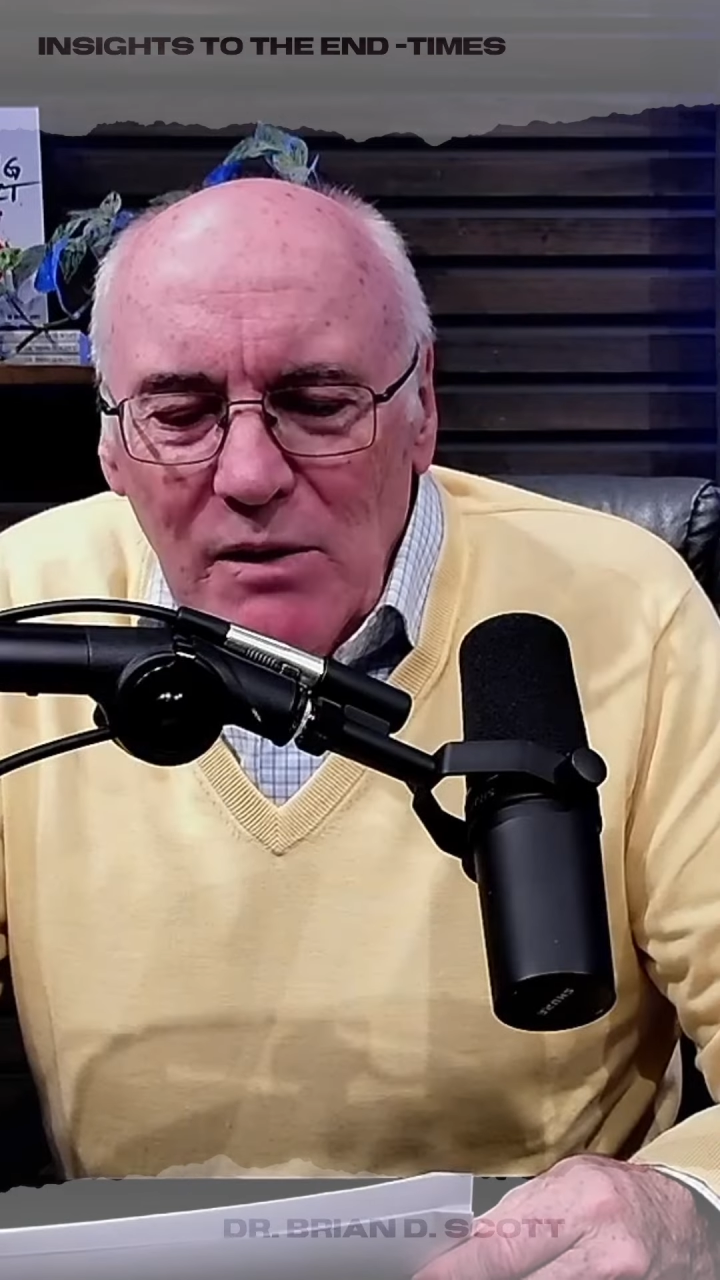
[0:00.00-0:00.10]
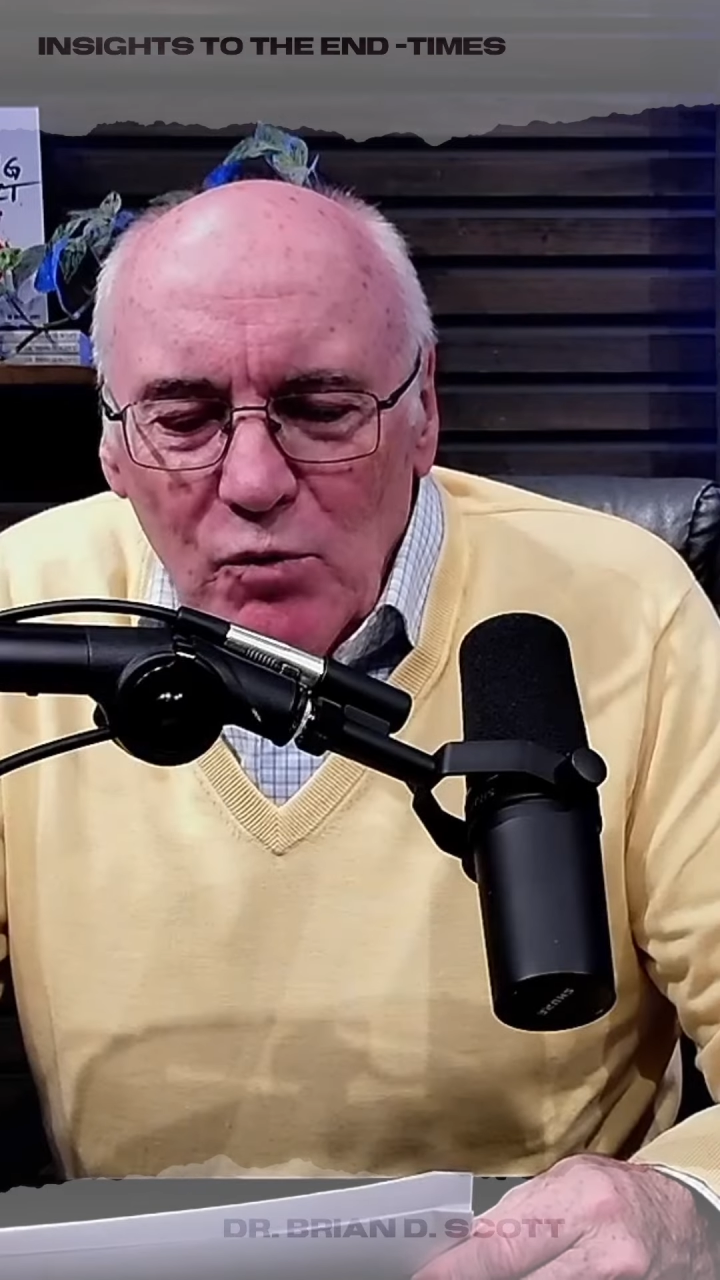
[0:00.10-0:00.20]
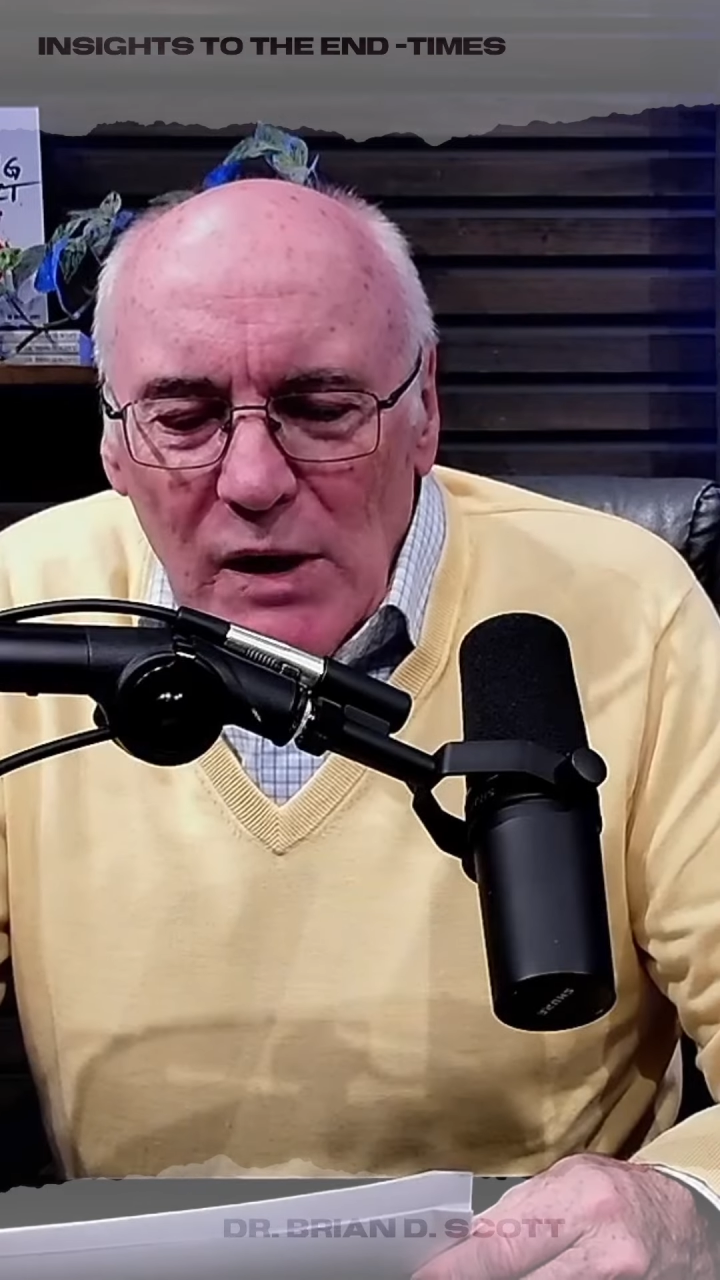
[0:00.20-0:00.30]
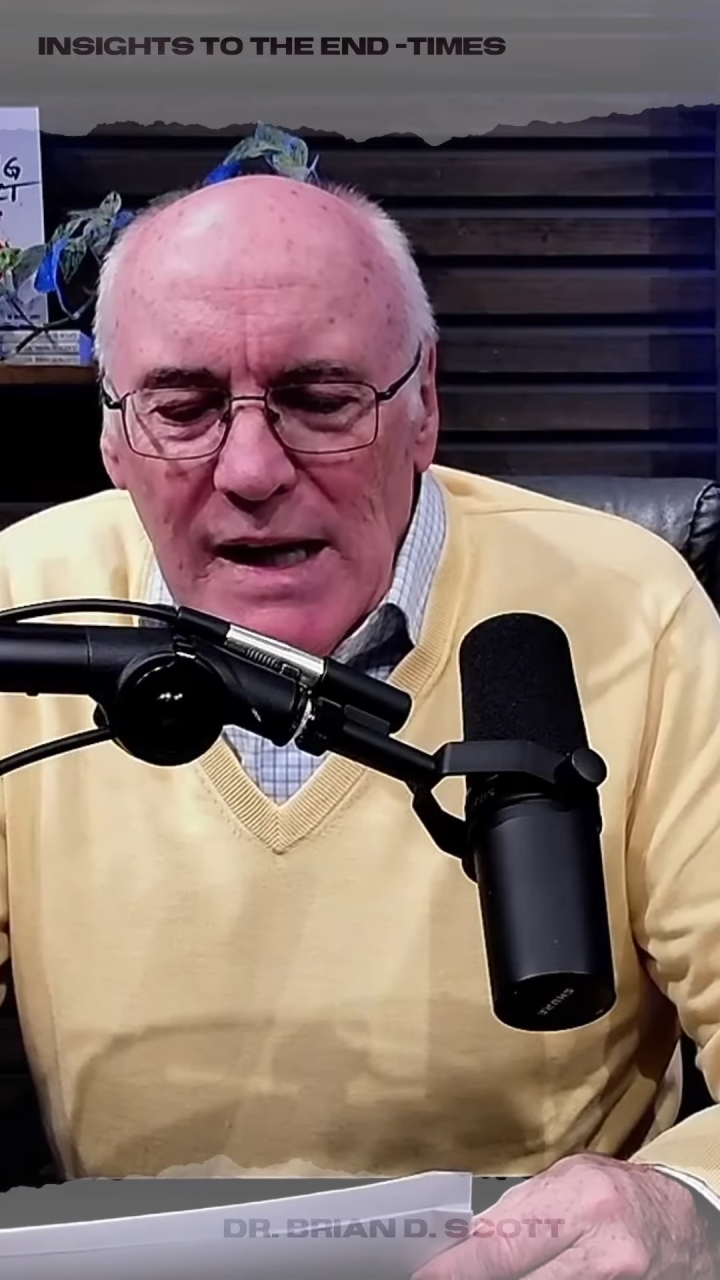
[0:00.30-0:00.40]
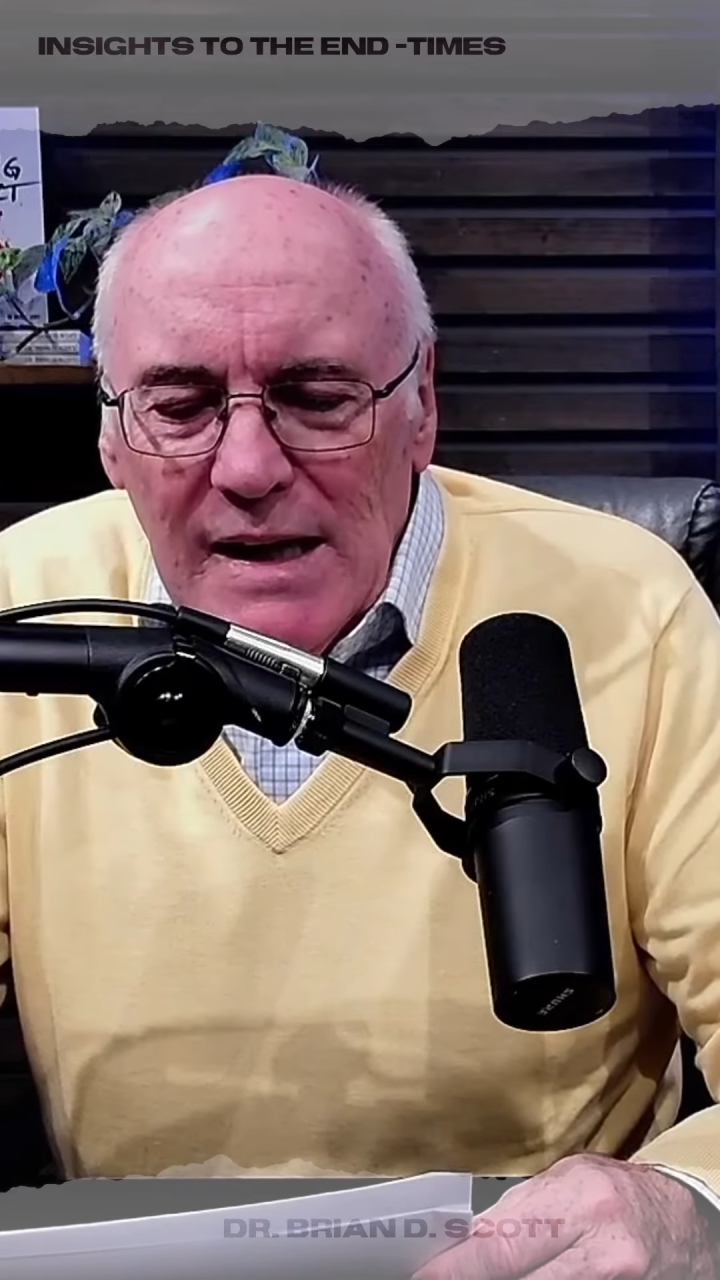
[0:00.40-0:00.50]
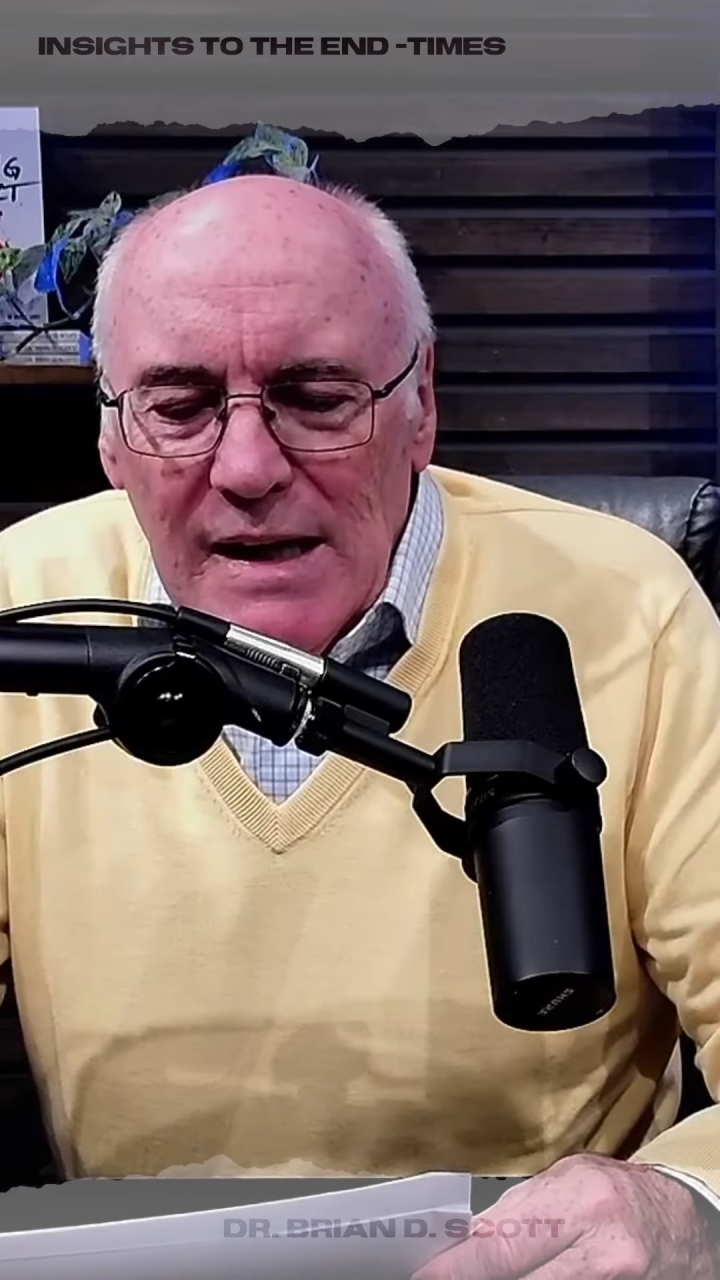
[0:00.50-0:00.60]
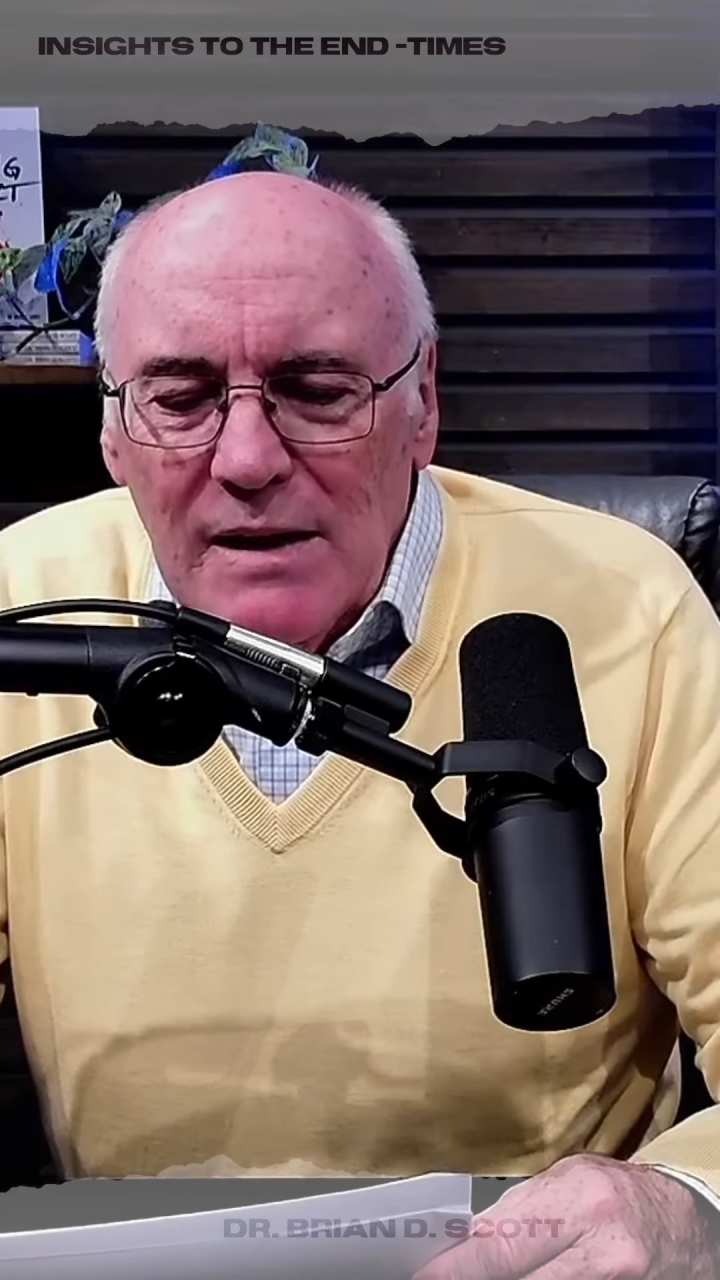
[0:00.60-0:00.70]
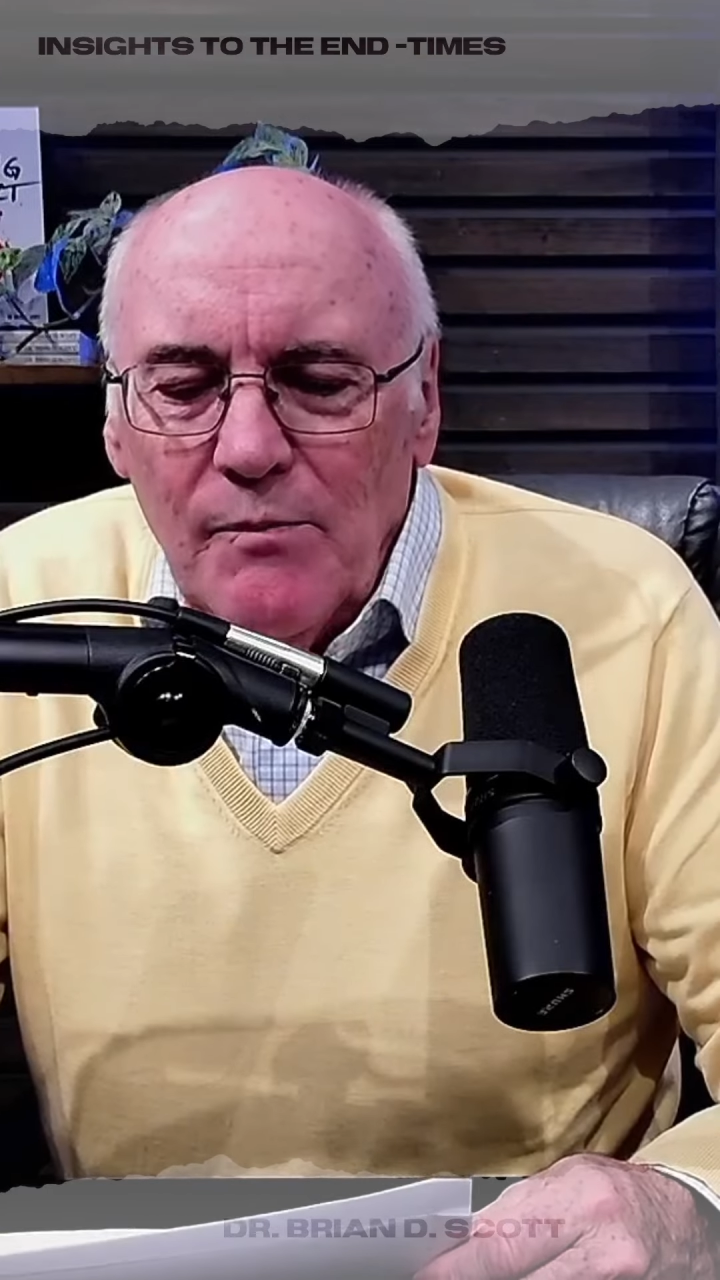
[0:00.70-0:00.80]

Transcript: rank